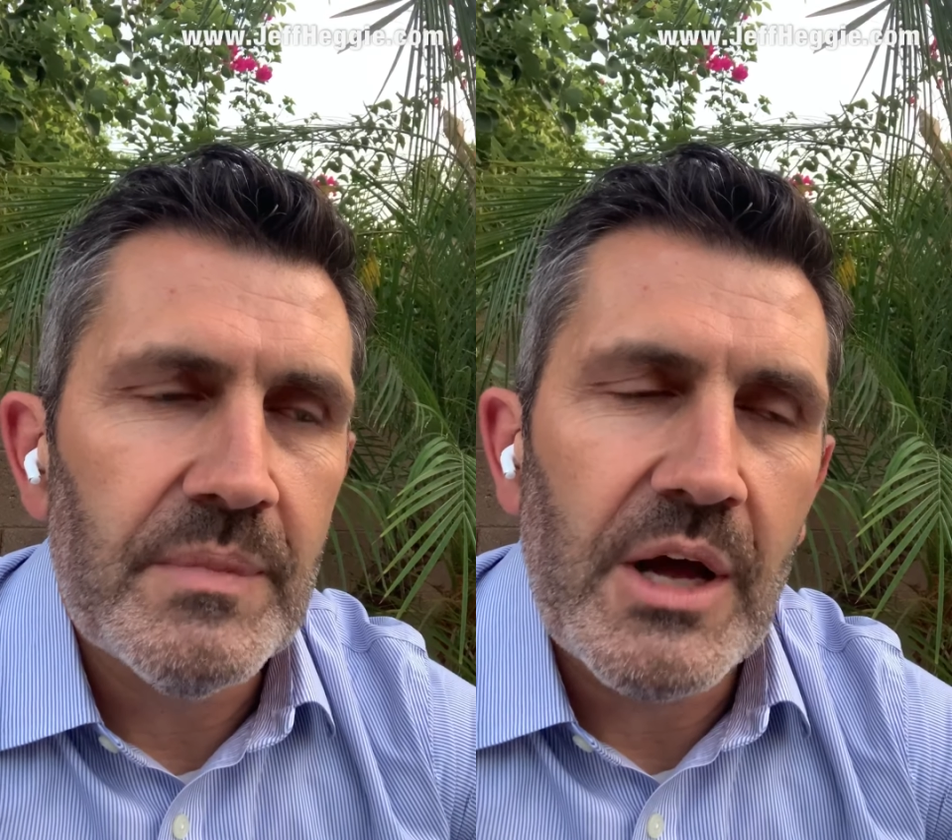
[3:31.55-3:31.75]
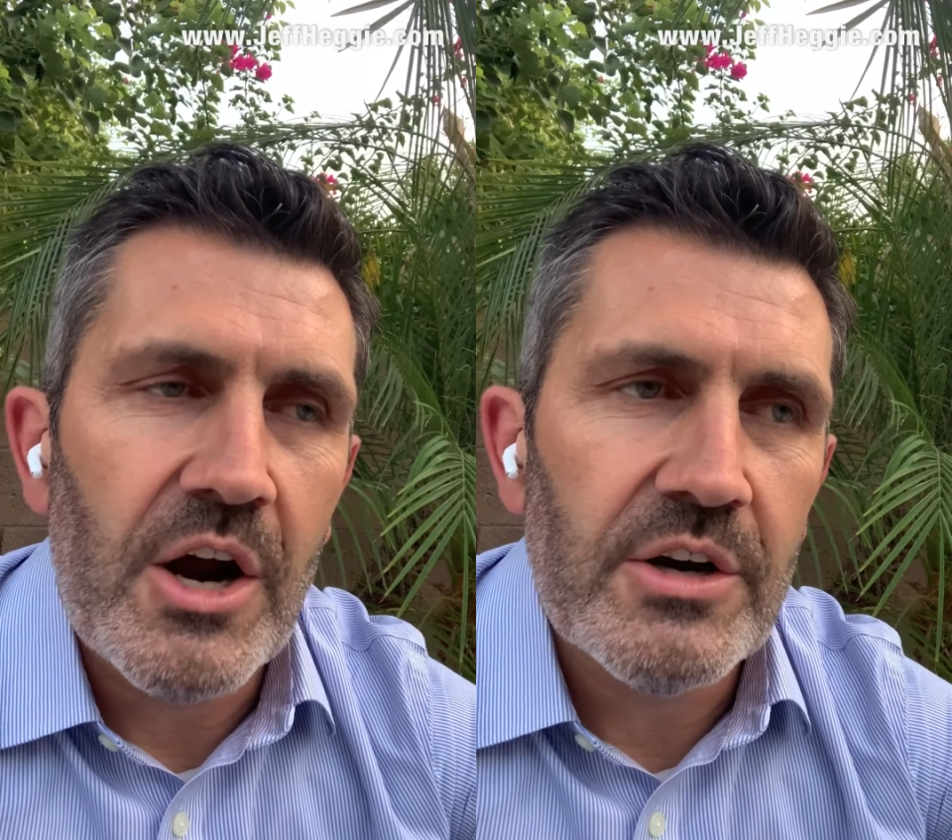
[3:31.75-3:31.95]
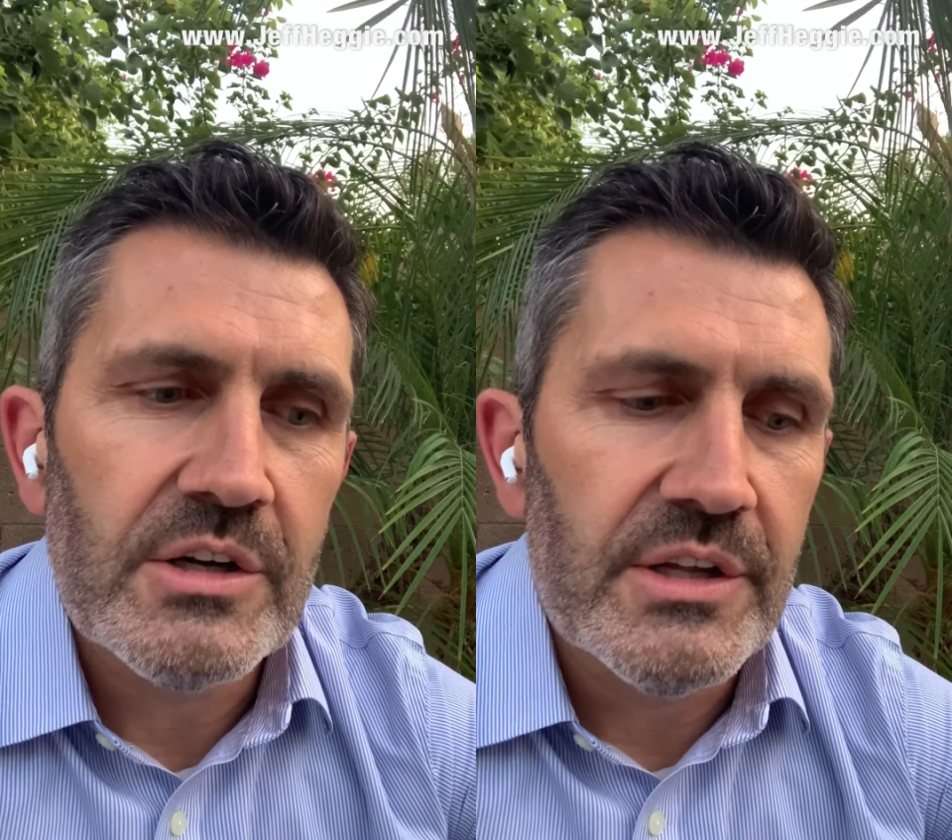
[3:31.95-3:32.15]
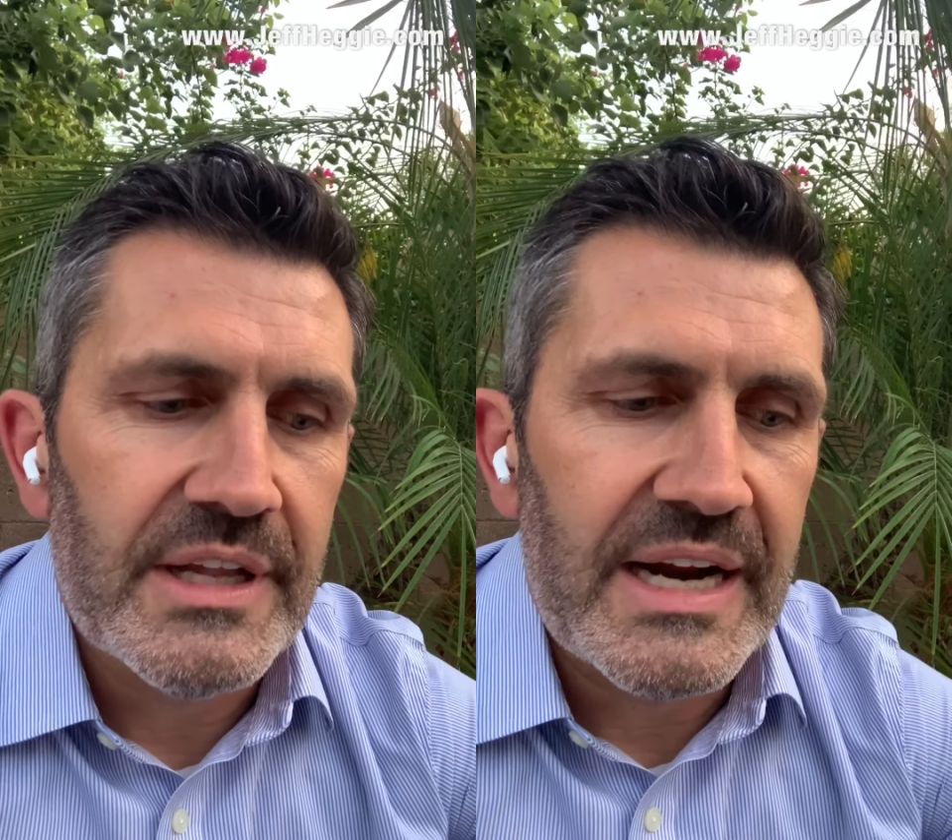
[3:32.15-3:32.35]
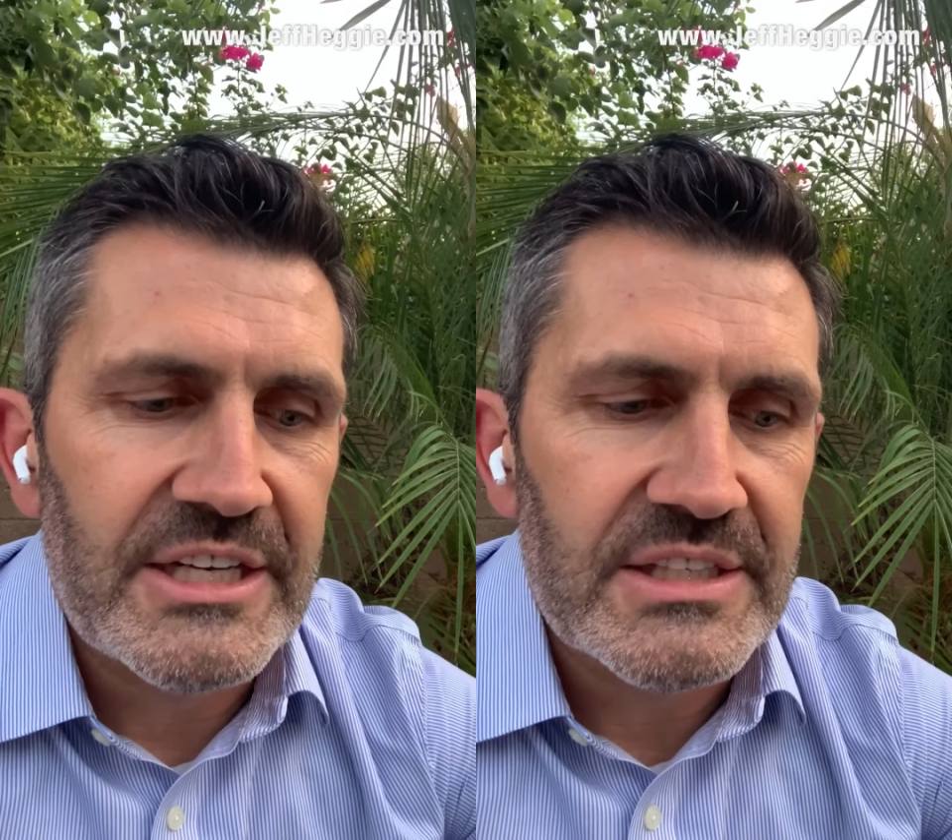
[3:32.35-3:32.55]
article that
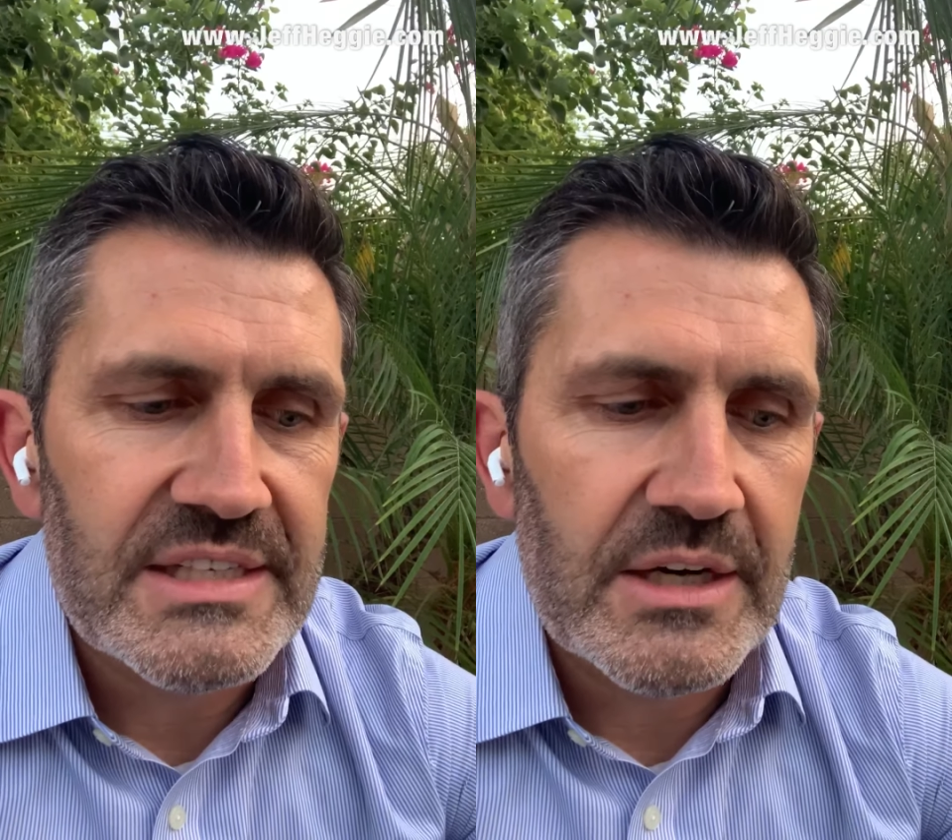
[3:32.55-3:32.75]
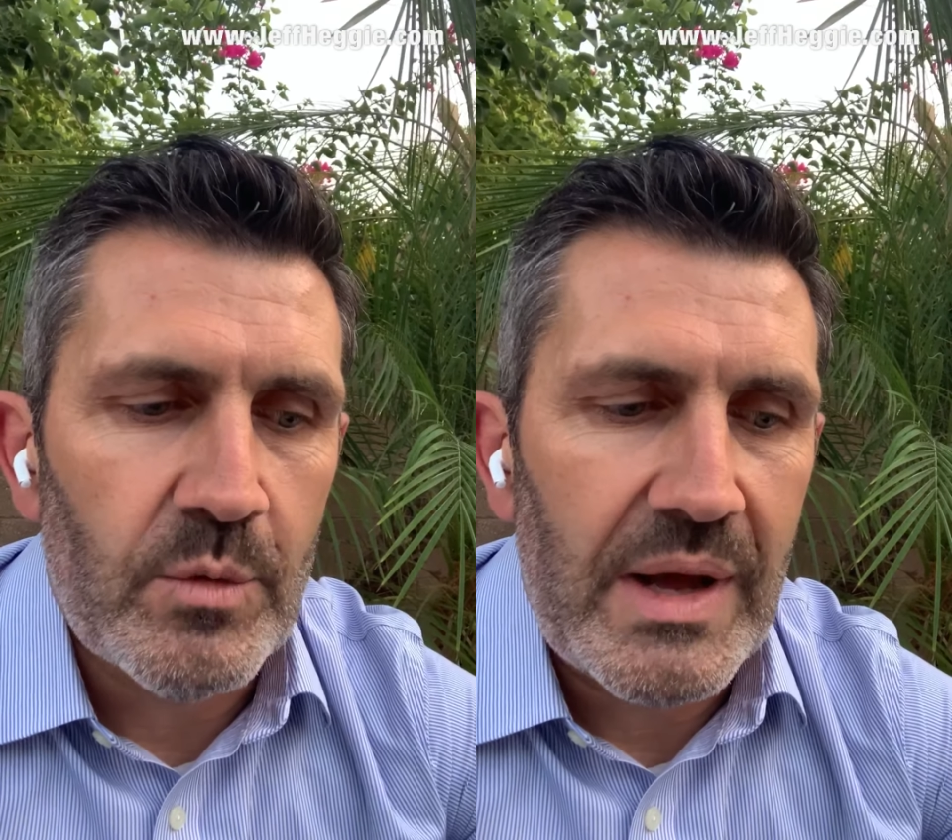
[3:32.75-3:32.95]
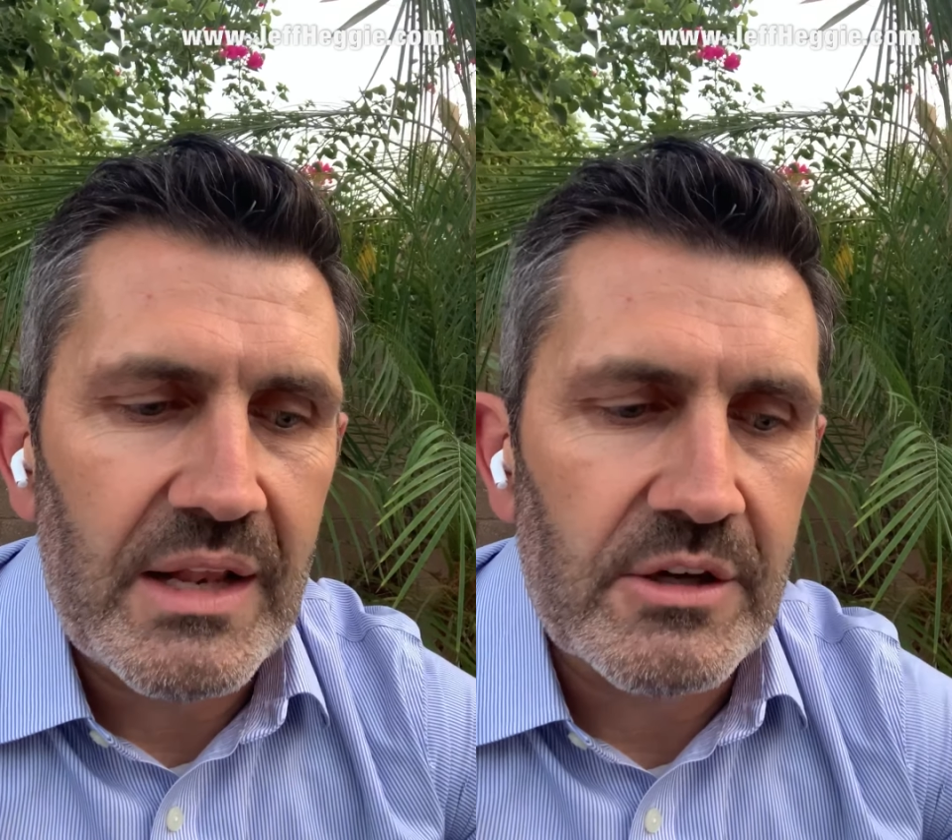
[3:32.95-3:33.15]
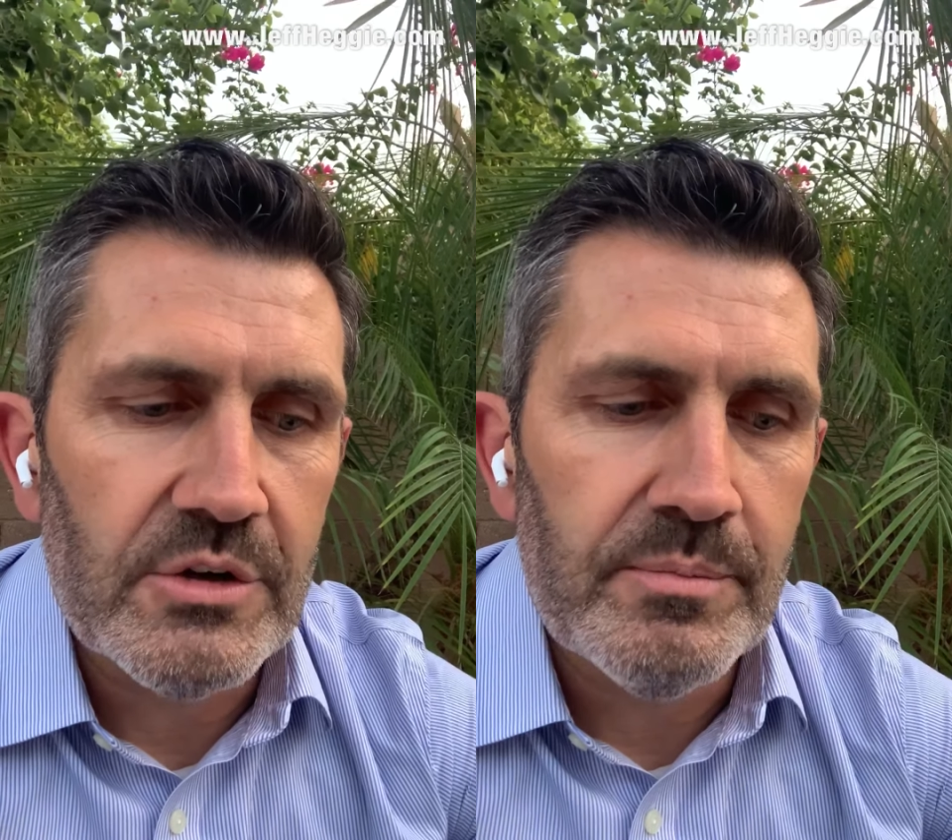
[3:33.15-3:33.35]
I just did a while ago,